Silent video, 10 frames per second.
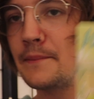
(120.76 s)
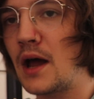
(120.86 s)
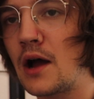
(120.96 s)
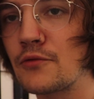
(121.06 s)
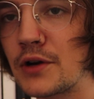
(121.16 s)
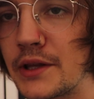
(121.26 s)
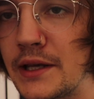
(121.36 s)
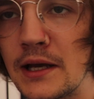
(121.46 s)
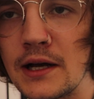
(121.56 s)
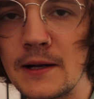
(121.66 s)
not
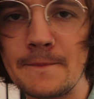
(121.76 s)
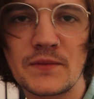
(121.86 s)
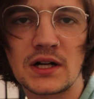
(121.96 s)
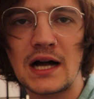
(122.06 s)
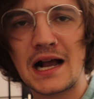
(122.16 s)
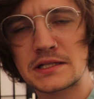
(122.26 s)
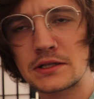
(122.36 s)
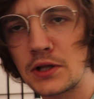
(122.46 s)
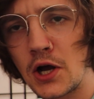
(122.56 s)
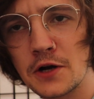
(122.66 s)
really a
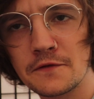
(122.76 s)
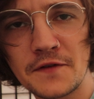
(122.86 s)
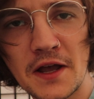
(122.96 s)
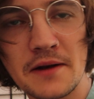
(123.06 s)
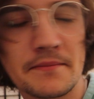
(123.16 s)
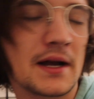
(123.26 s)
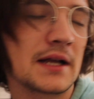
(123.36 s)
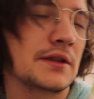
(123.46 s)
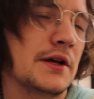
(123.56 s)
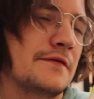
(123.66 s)
classical art fan, but I
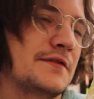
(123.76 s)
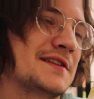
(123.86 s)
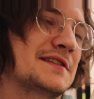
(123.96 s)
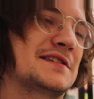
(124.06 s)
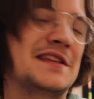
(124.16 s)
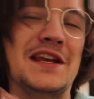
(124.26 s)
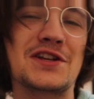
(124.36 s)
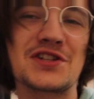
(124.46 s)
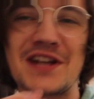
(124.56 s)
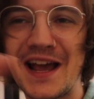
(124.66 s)
love this
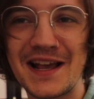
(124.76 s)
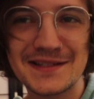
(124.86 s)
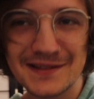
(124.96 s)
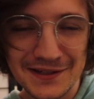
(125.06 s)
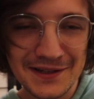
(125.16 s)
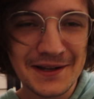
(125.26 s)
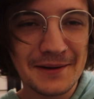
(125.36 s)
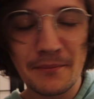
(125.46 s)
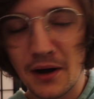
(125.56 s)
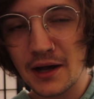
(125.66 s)
Titian-esque
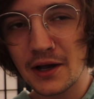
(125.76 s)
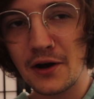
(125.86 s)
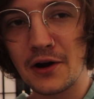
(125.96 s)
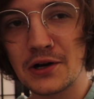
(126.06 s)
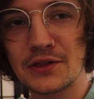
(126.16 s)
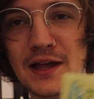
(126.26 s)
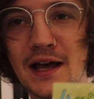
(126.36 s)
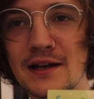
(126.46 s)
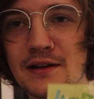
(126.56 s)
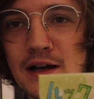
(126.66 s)
manga art
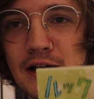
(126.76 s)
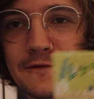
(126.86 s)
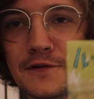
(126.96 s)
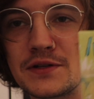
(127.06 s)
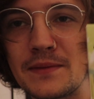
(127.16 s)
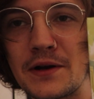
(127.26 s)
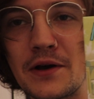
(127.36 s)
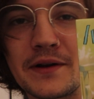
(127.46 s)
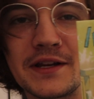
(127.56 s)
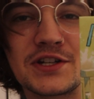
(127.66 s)
that
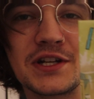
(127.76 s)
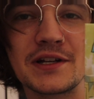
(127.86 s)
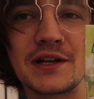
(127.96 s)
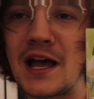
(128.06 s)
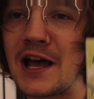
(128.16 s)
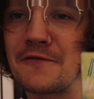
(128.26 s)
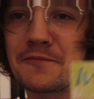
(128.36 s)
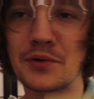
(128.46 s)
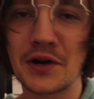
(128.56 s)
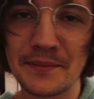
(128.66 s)
Fujimoto and Ishida
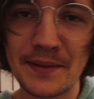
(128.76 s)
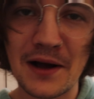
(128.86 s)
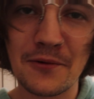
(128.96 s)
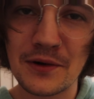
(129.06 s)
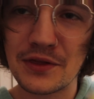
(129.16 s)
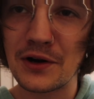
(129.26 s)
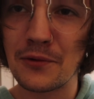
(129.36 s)
have brought about with their